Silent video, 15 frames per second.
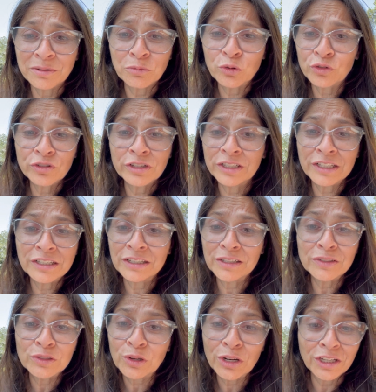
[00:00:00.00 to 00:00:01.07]
Emotional eating
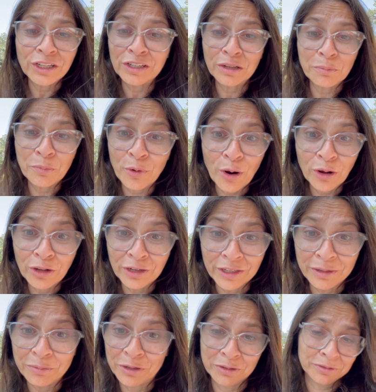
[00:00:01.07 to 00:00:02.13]
is not eating
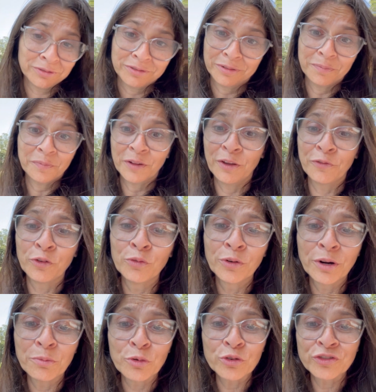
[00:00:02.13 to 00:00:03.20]
broccoli, because if you were
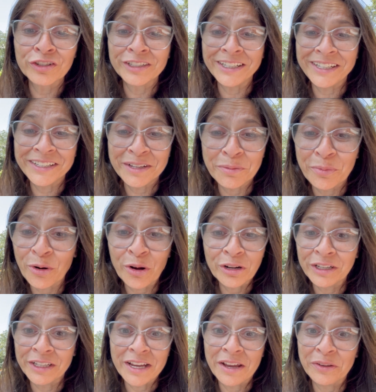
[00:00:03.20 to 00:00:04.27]
emotionally eating
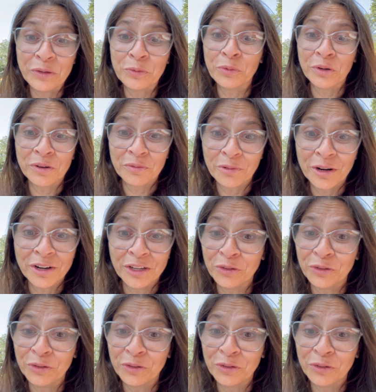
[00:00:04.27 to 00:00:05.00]
broccoli, you wouldn't worry.